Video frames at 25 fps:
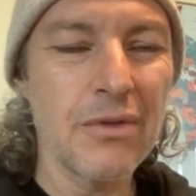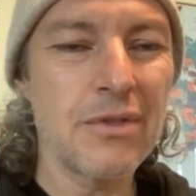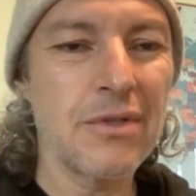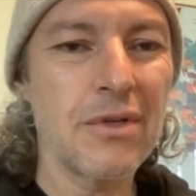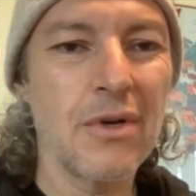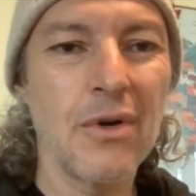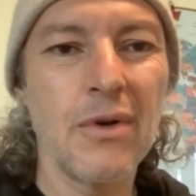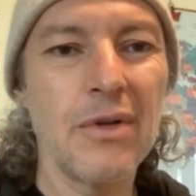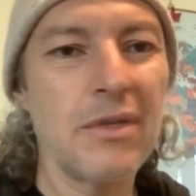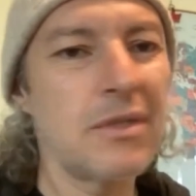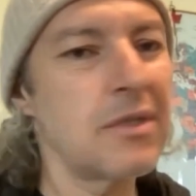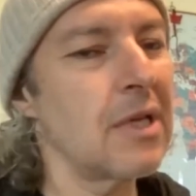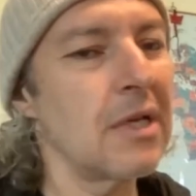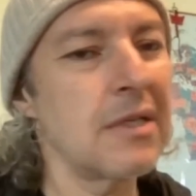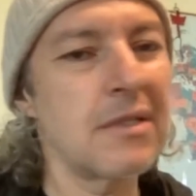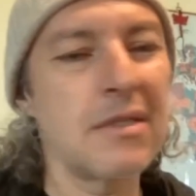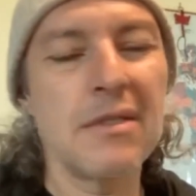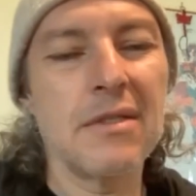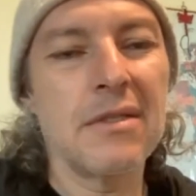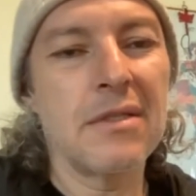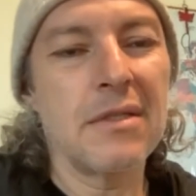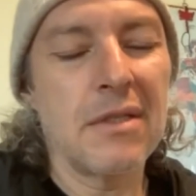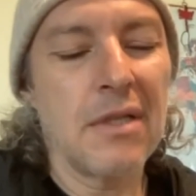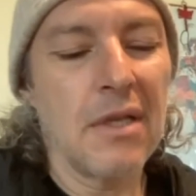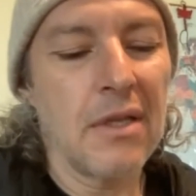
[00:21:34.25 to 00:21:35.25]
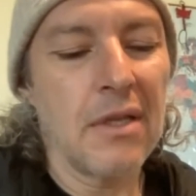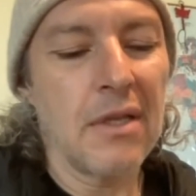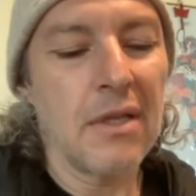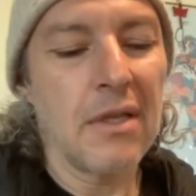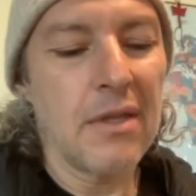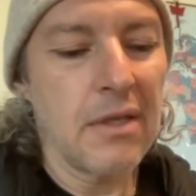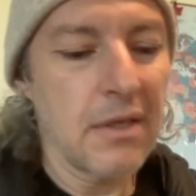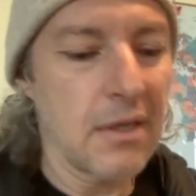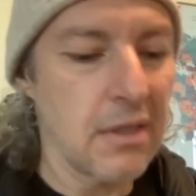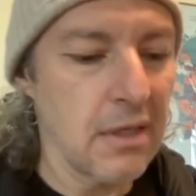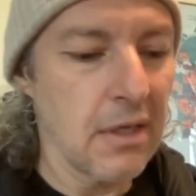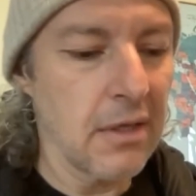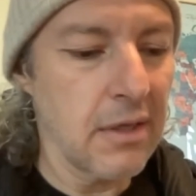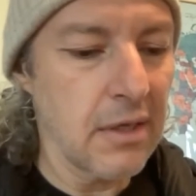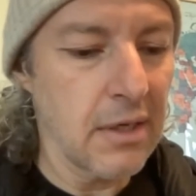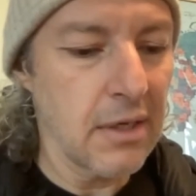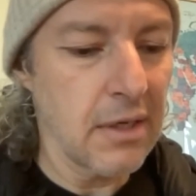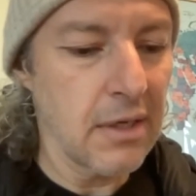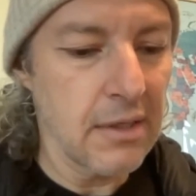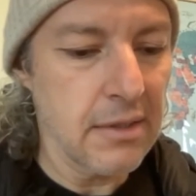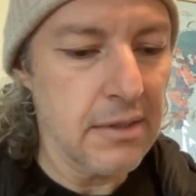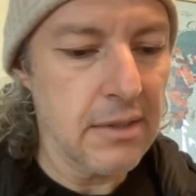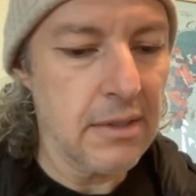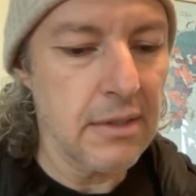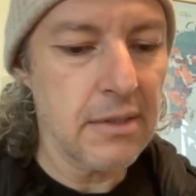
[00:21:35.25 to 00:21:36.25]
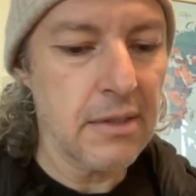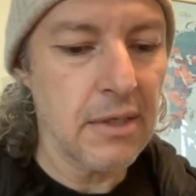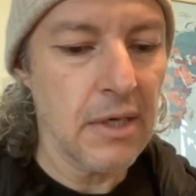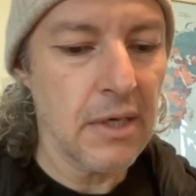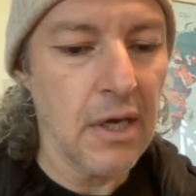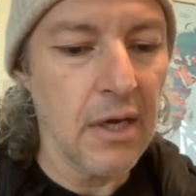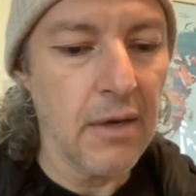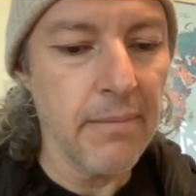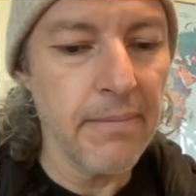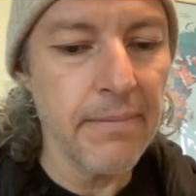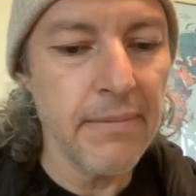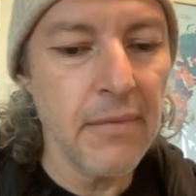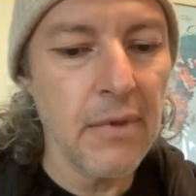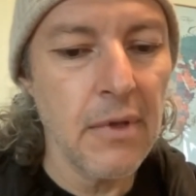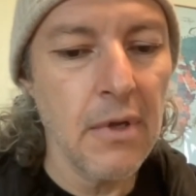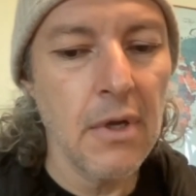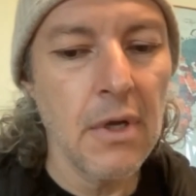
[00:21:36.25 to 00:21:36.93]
So it doesn't nothing is the same.